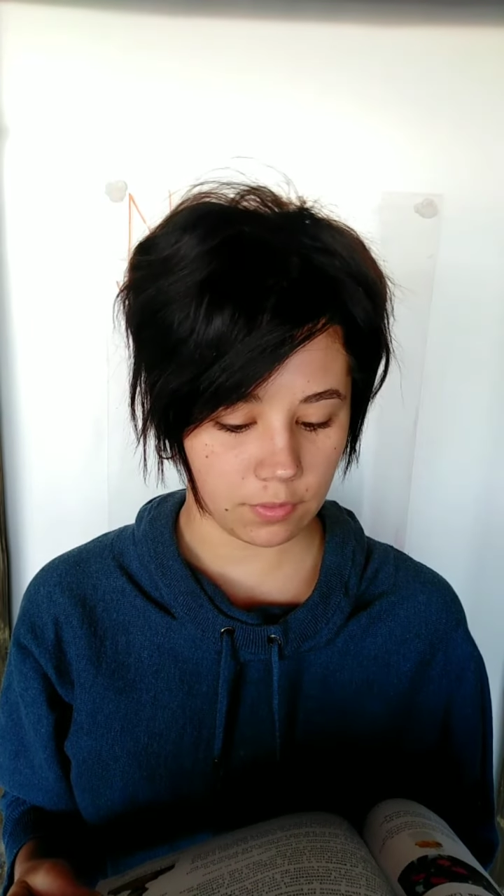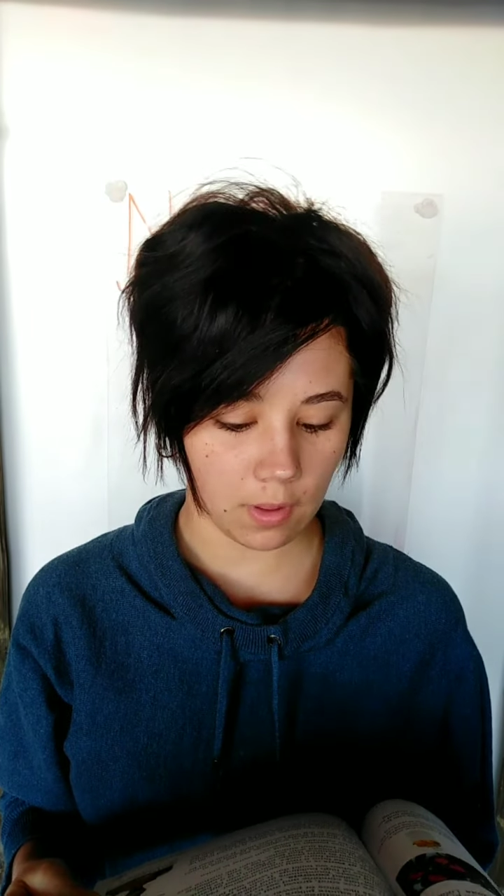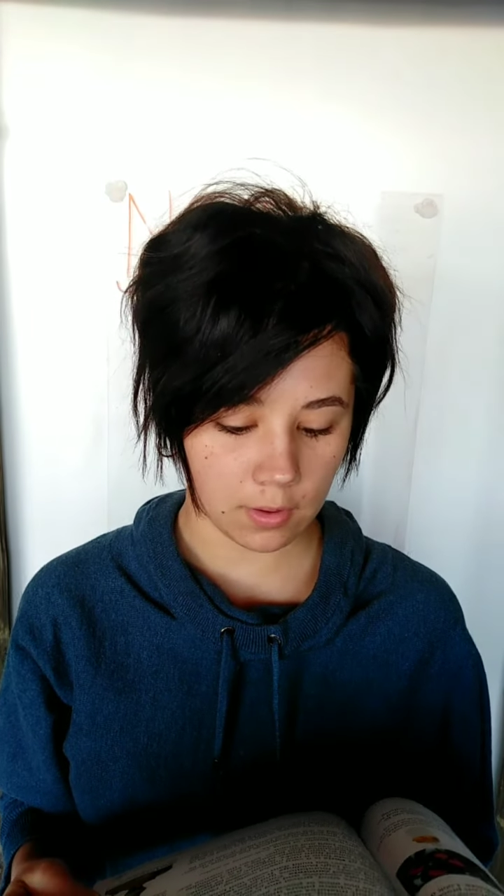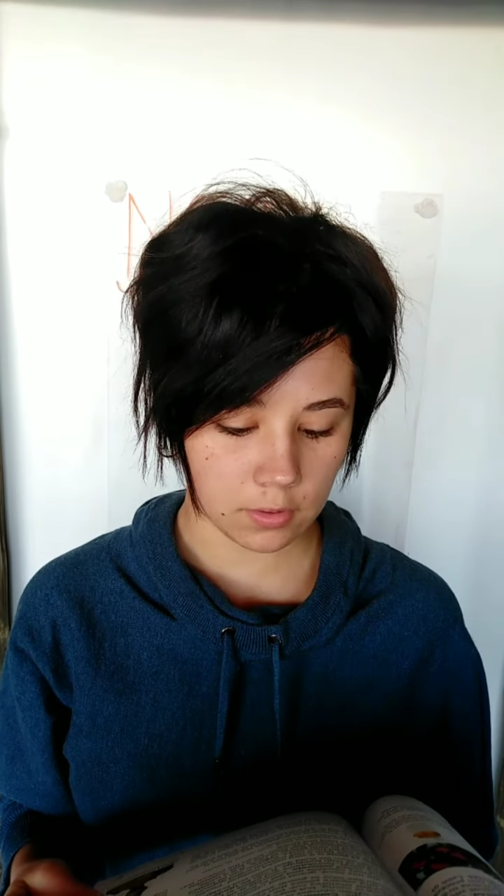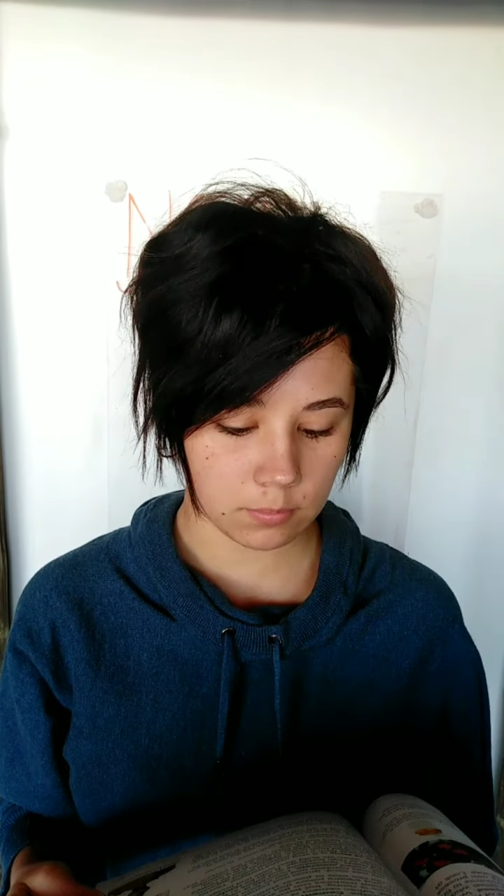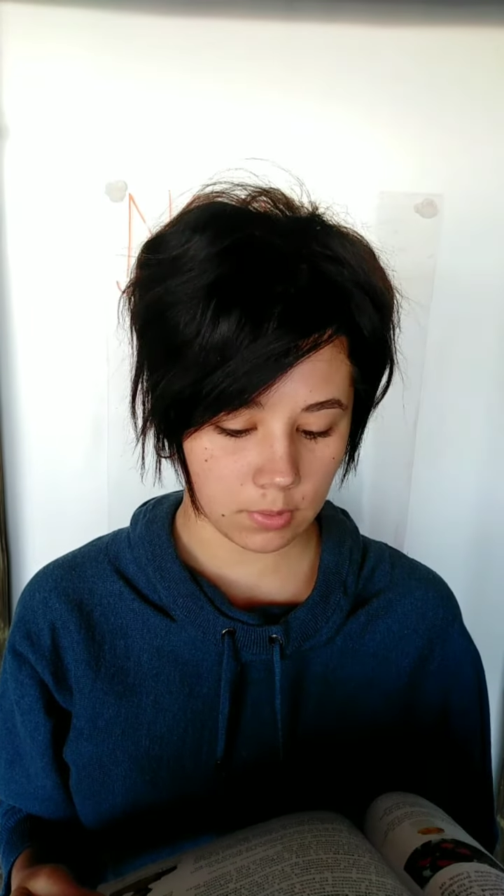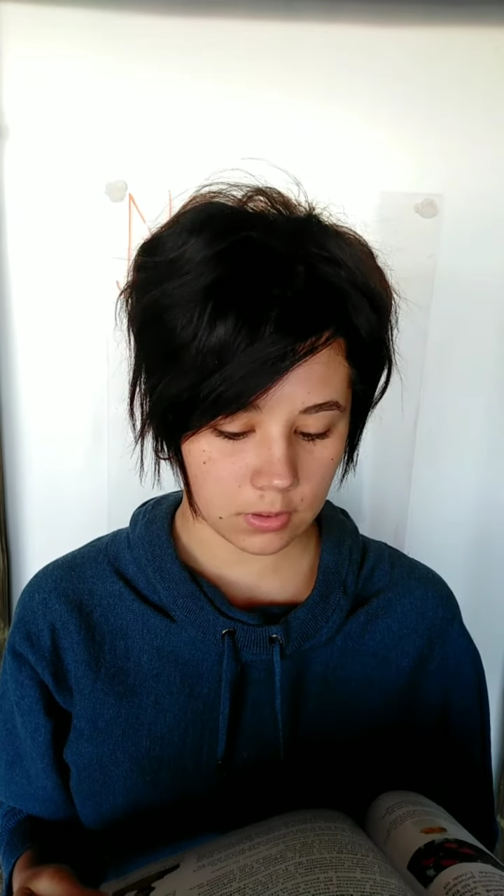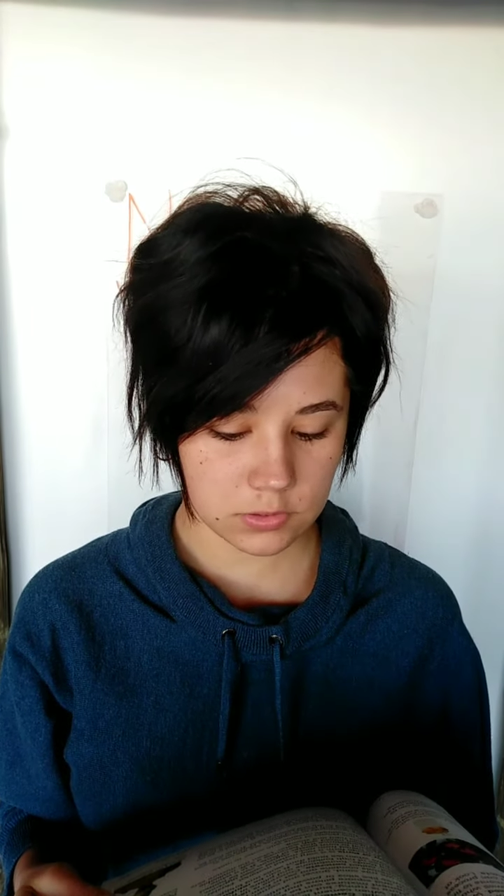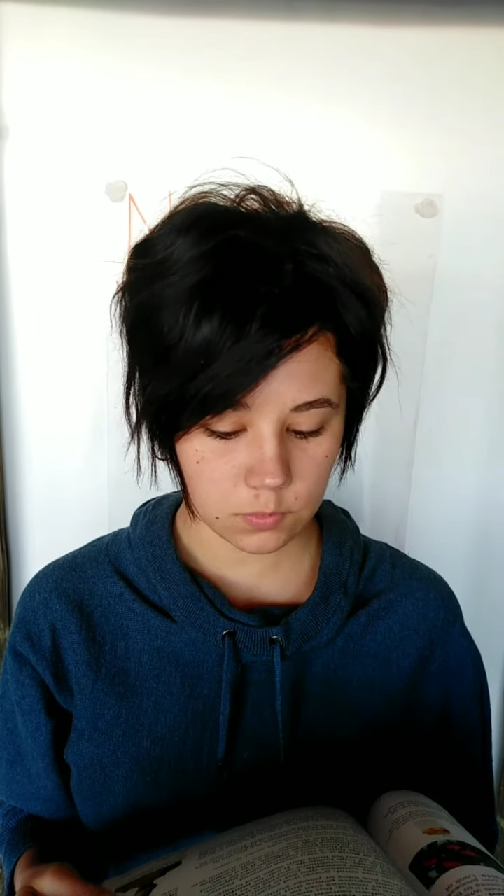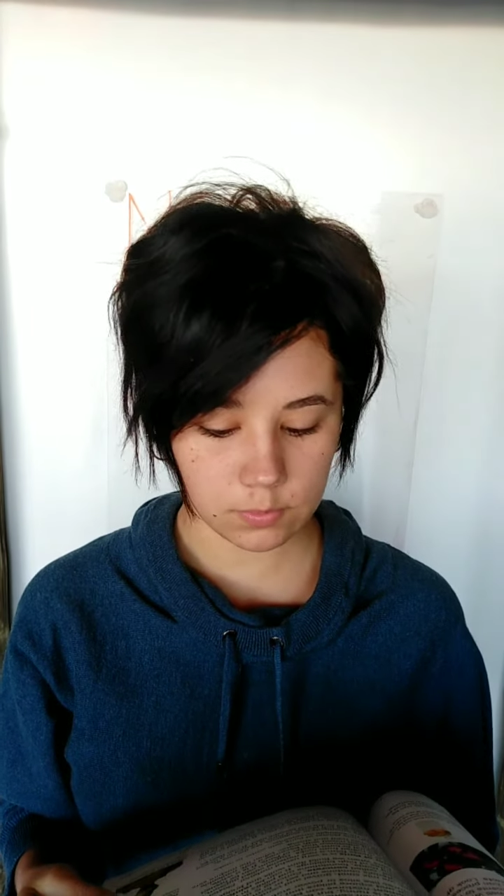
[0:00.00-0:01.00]
iron
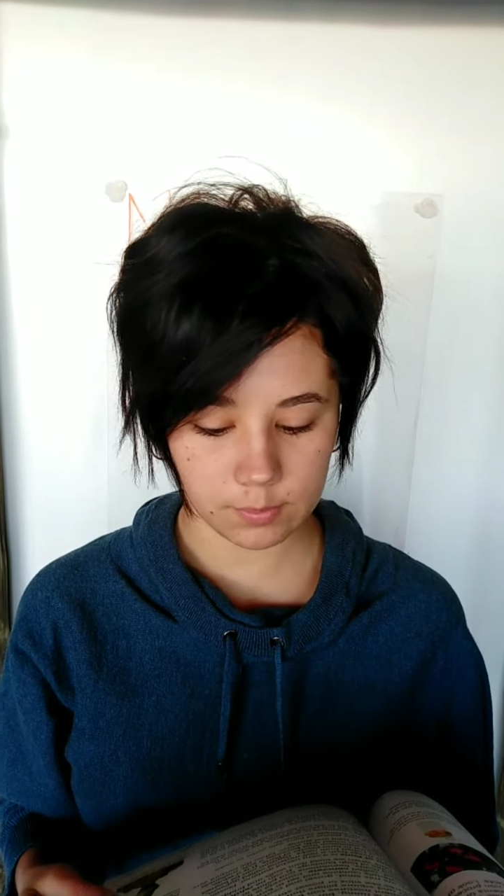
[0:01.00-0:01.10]
bars when we